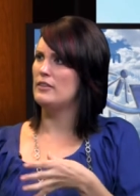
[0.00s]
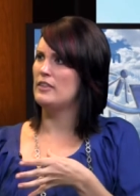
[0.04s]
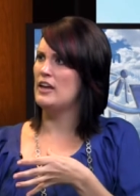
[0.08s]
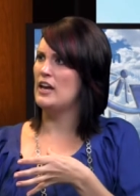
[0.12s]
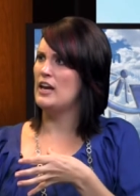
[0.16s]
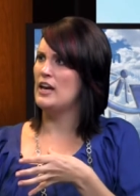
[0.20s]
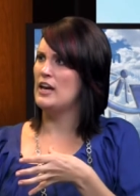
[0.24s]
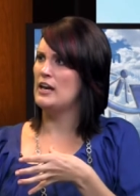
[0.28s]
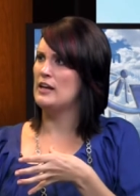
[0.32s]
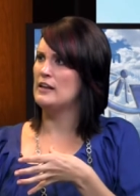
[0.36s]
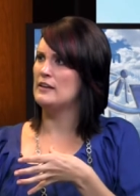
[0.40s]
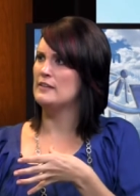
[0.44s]

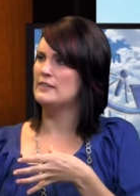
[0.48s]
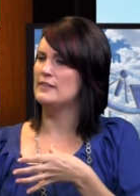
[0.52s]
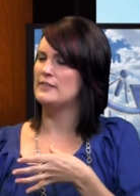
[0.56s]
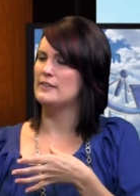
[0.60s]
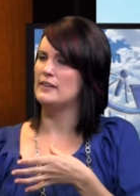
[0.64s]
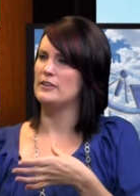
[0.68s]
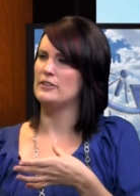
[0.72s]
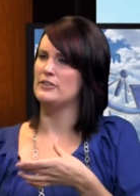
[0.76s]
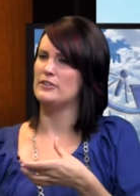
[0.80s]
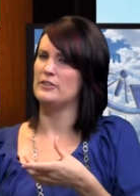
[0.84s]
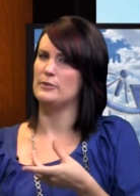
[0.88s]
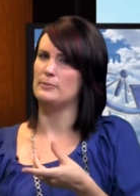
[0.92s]
things
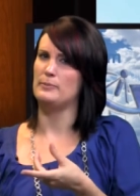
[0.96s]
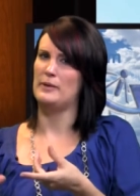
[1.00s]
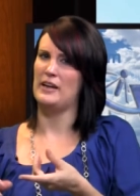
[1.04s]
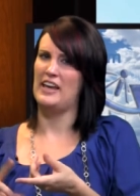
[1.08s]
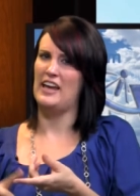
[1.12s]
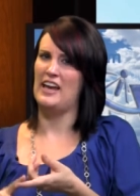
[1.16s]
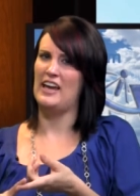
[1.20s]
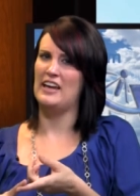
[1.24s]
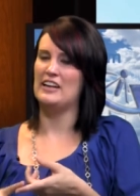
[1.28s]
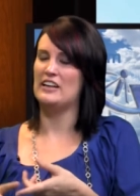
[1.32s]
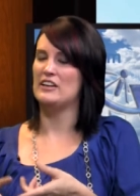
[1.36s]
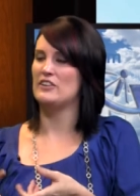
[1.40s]
such as
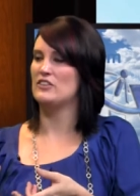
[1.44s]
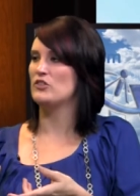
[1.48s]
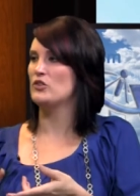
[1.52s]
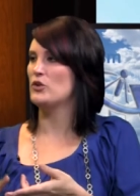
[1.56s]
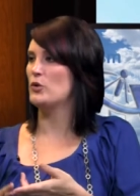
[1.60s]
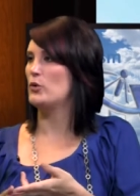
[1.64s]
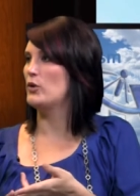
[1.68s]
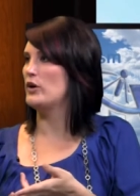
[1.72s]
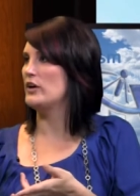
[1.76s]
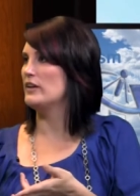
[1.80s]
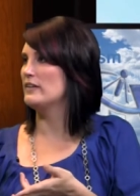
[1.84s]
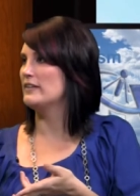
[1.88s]
mechanics,
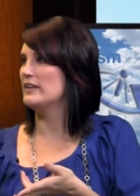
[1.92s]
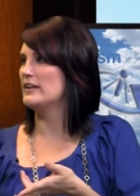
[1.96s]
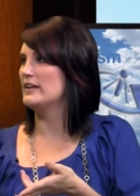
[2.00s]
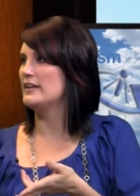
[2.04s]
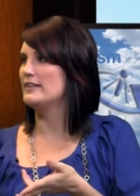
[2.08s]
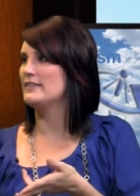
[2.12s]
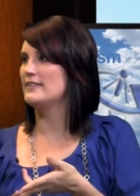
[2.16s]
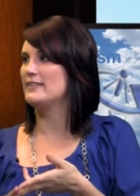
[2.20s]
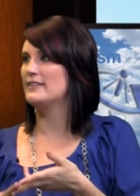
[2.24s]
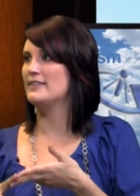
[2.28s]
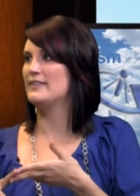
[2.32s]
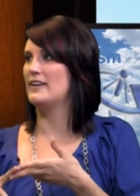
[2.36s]

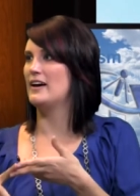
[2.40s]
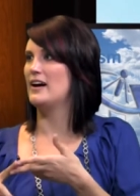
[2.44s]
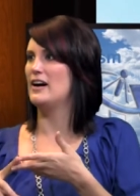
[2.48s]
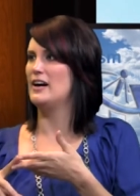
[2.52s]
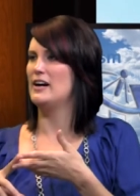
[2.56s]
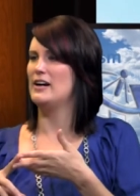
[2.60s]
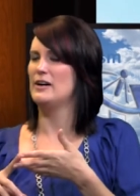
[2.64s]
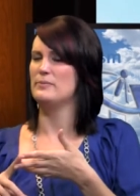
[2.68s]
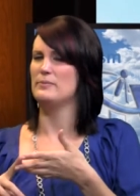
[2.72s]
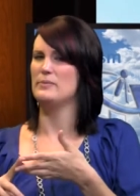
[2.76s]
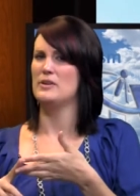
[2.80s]
toilets, mm -hmm.